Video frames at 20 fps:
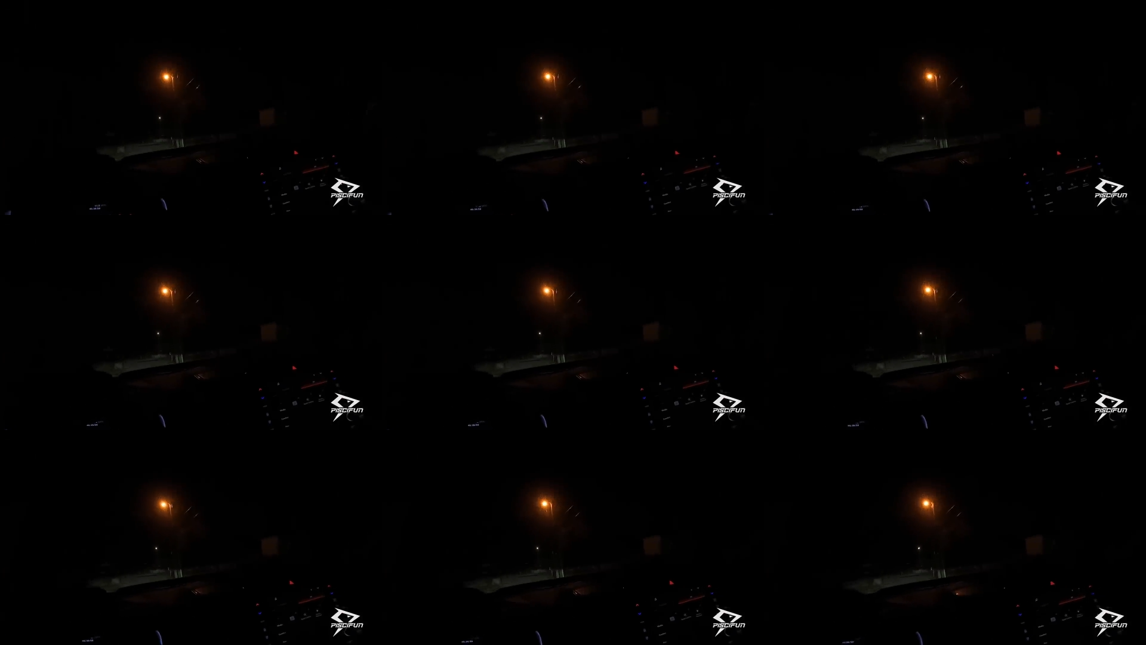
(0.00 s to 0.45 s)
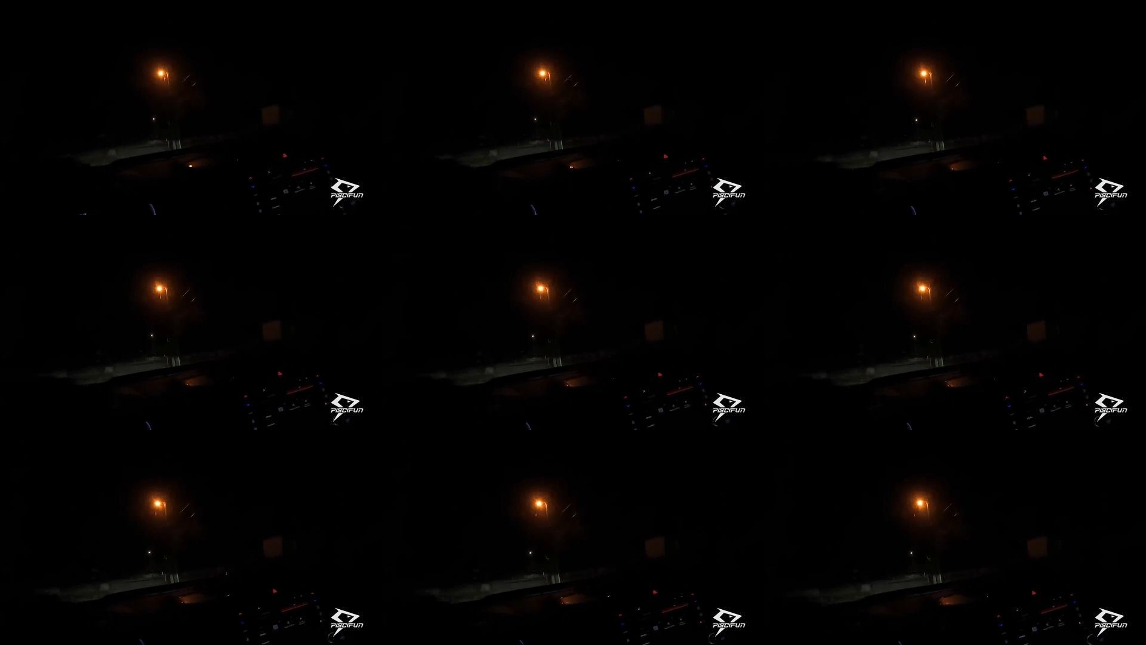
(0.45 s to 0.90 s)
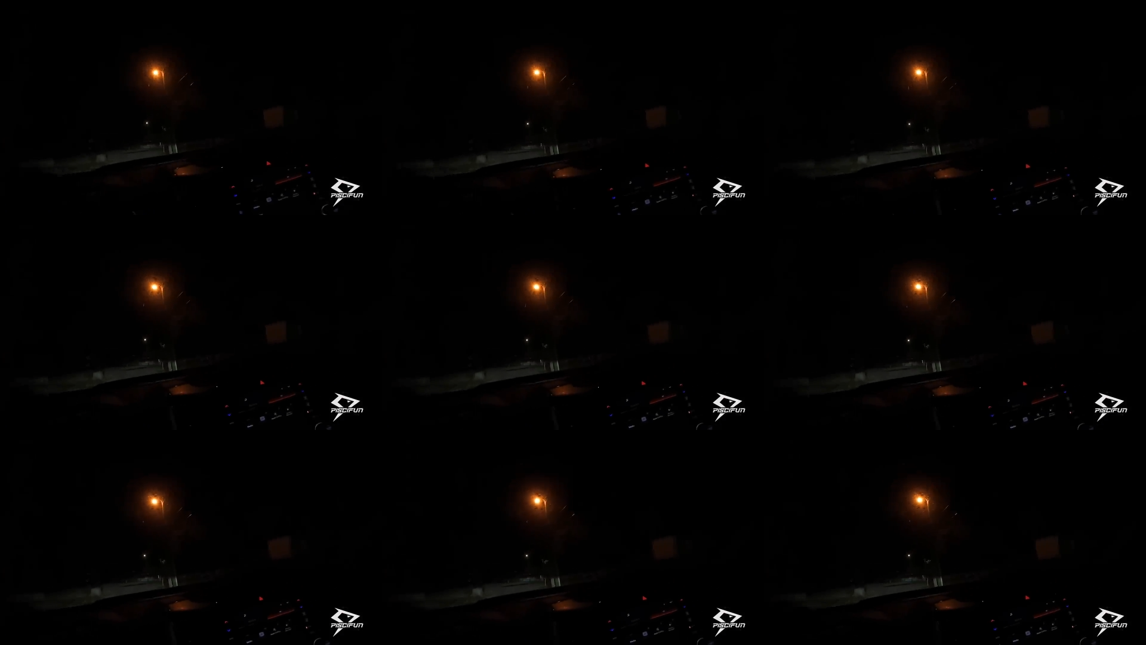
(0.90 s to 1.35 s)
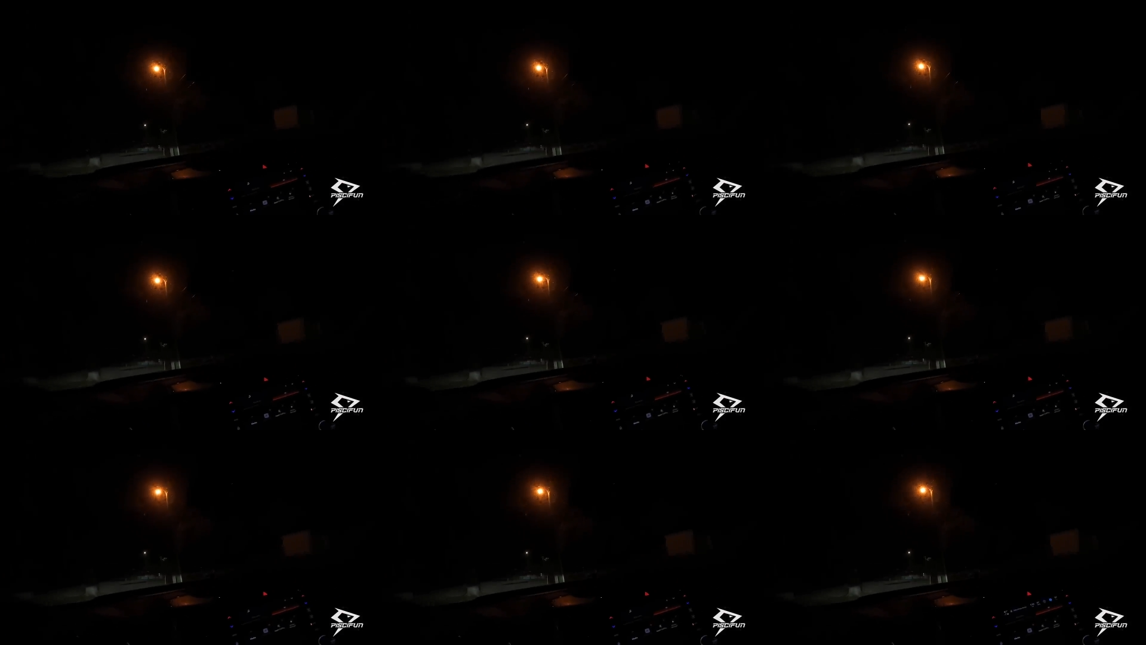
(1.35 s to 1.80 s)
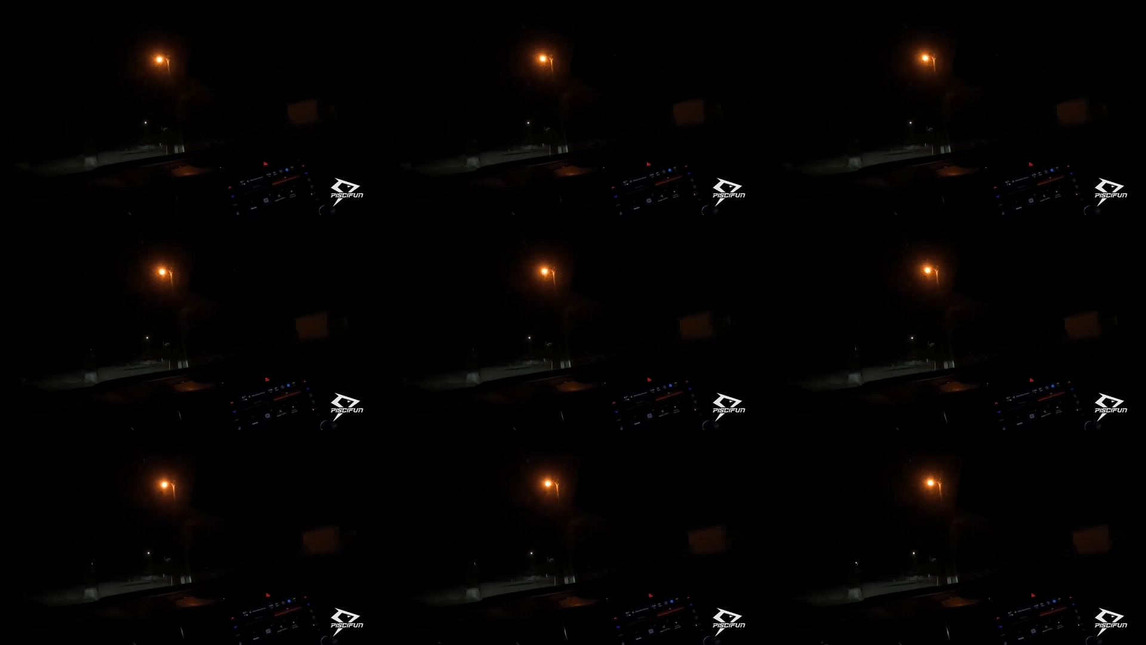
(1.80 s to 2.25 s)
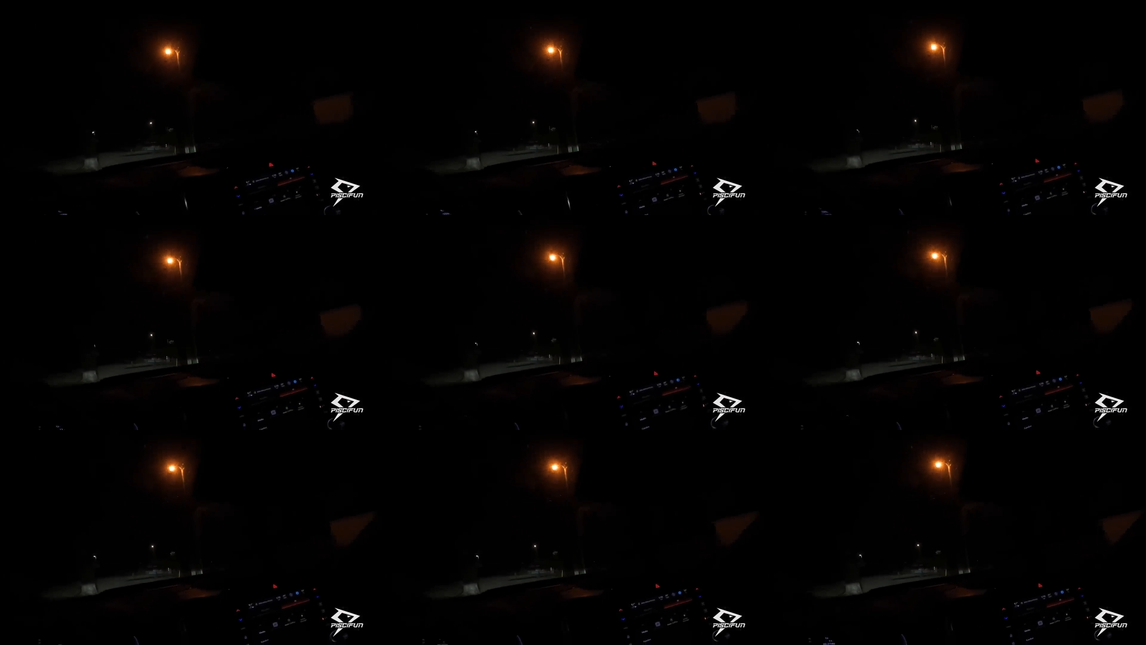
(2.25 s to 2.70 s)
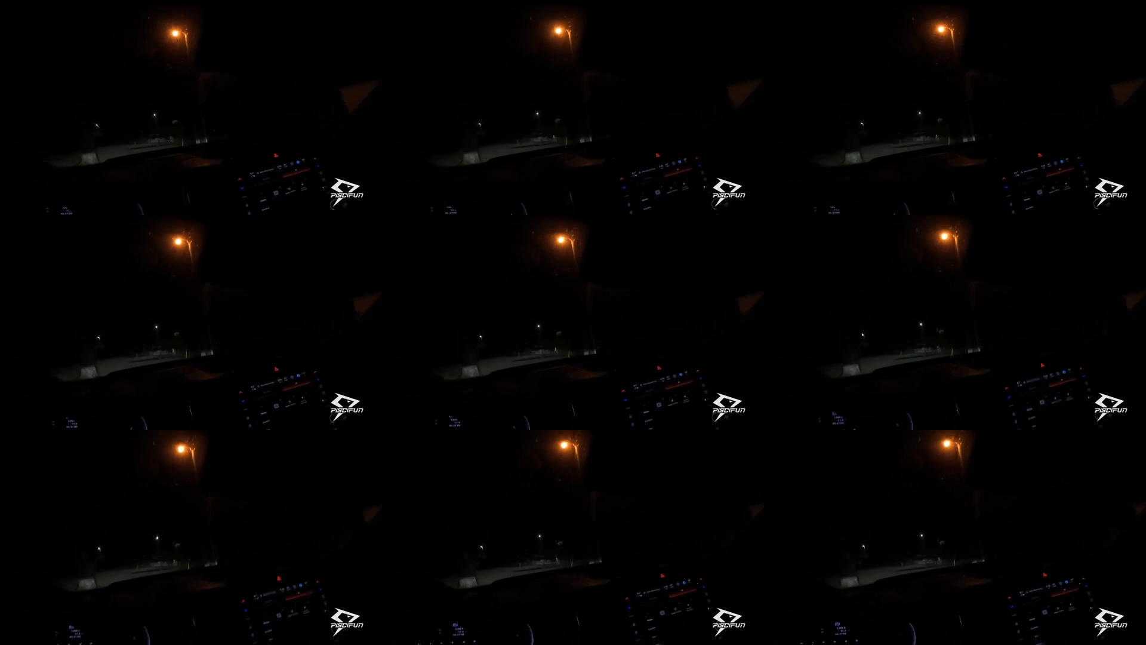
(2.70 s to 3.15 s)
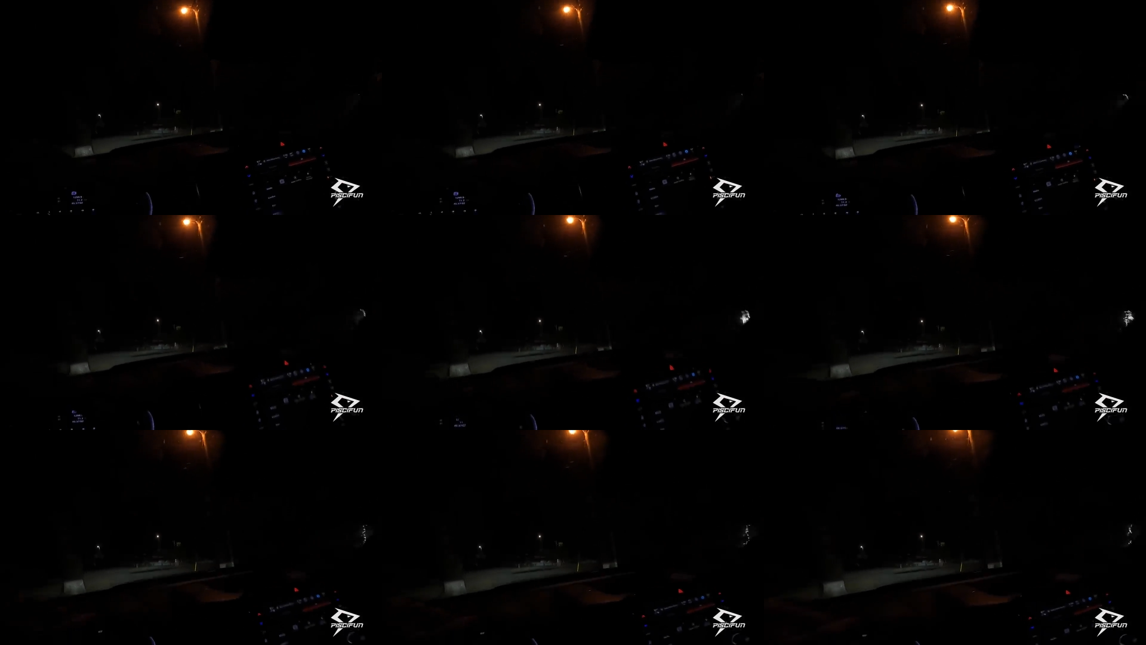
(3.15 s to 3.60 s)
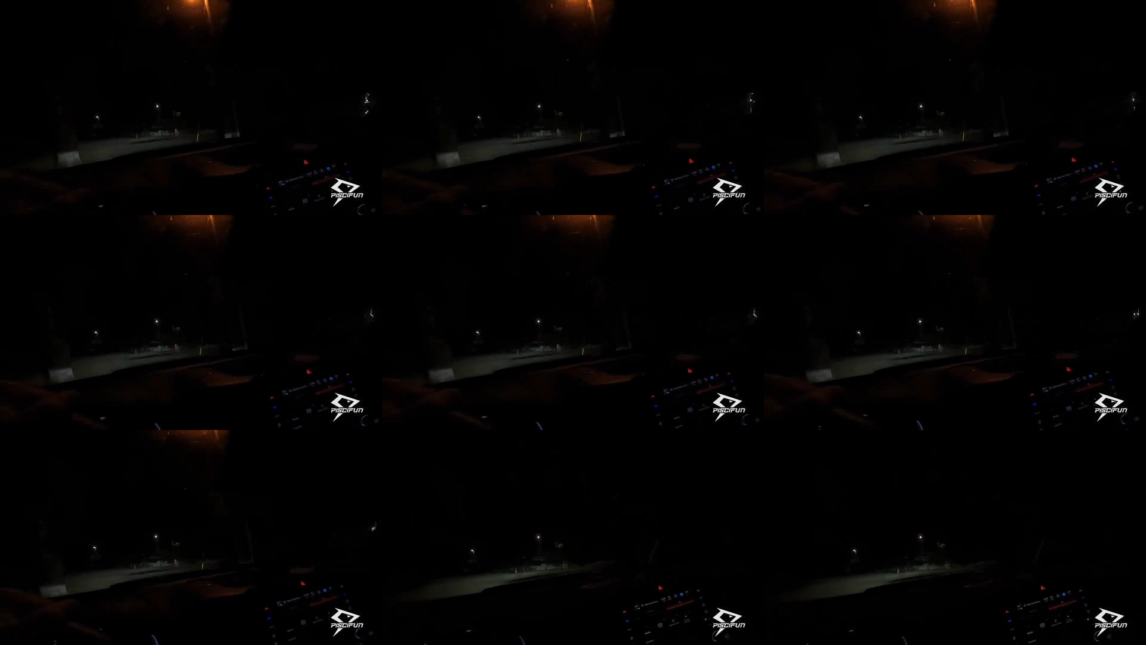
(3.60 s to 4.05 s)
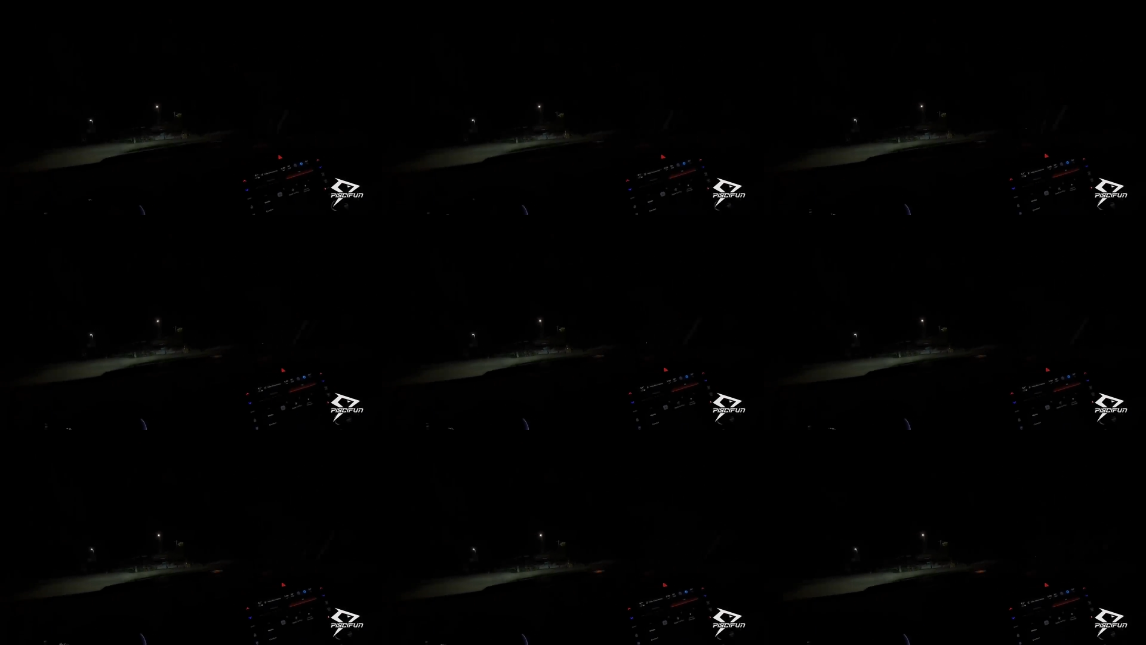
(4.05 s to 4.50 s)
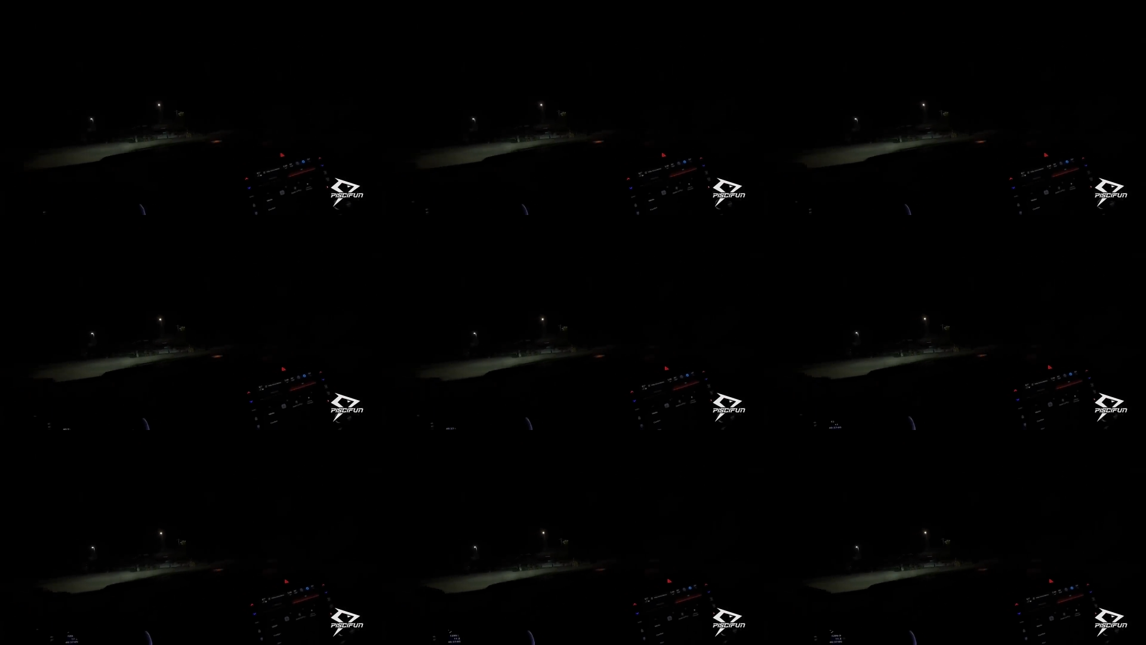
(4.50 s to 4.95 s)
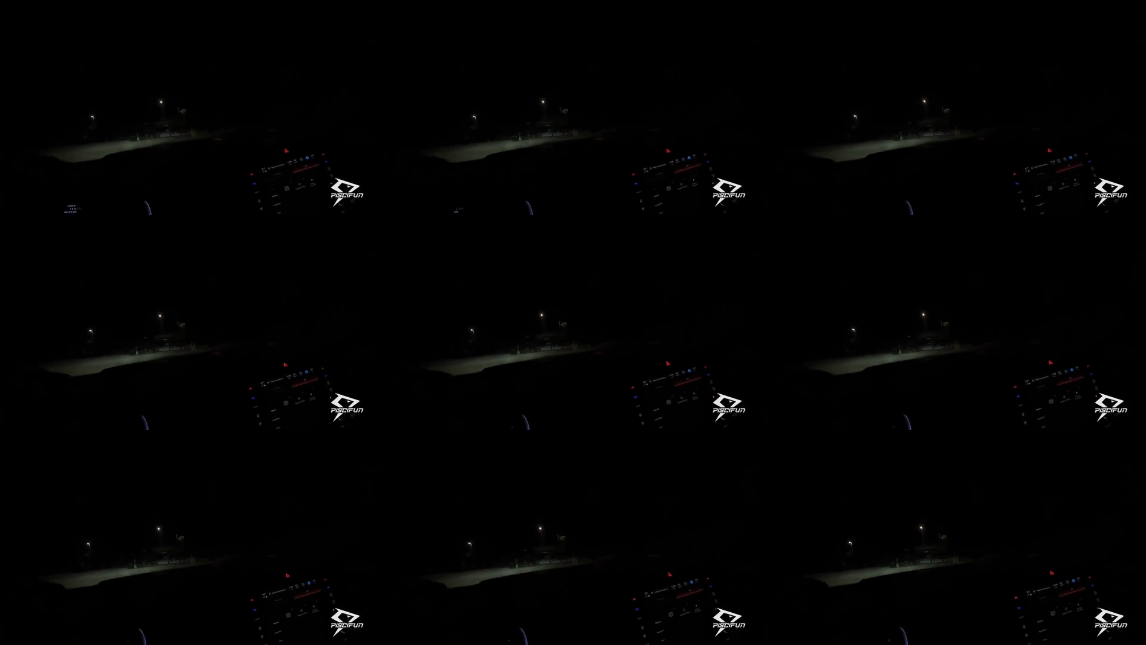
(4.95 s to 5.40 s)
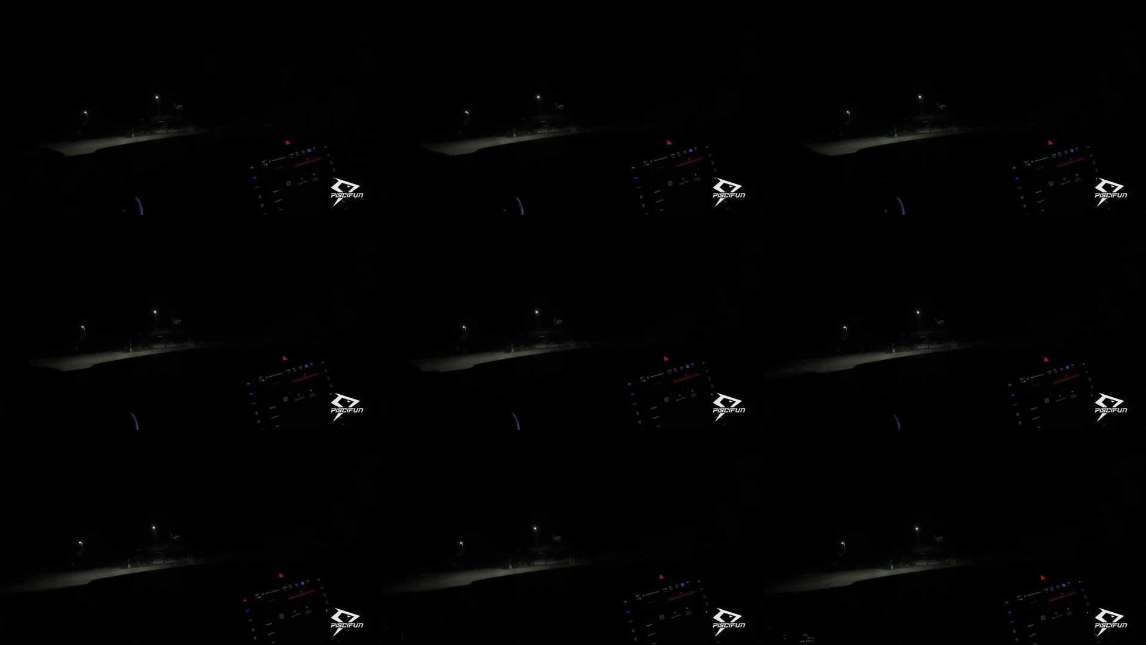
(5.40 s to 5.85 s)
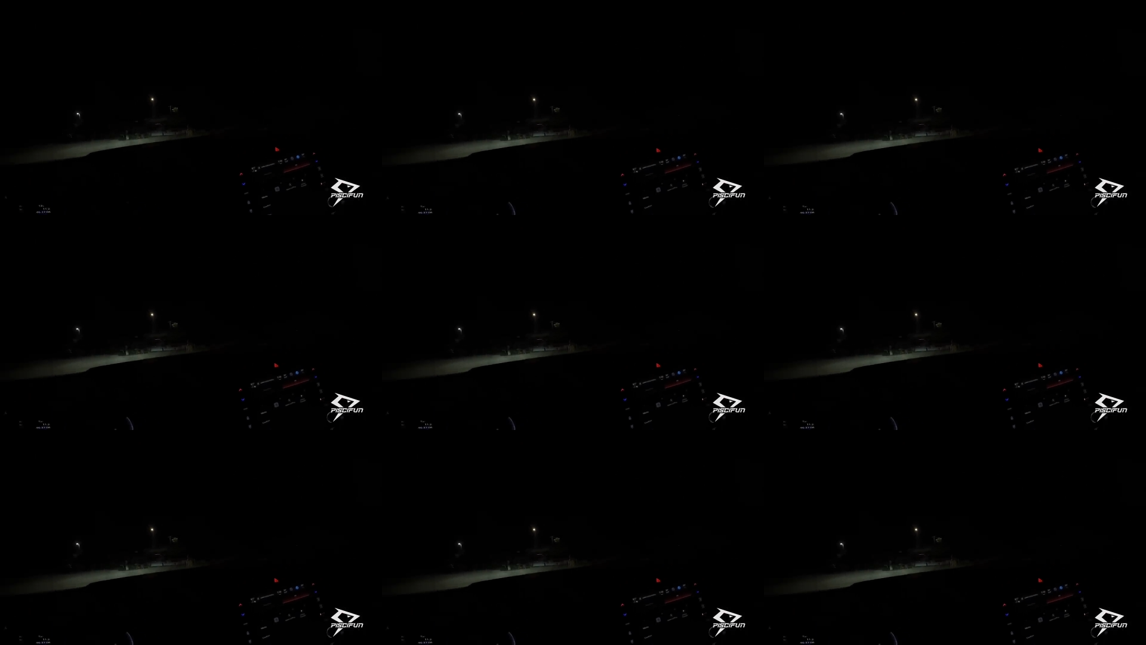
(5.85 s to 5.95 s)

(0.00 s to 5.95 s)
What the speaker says: (no speaker visible)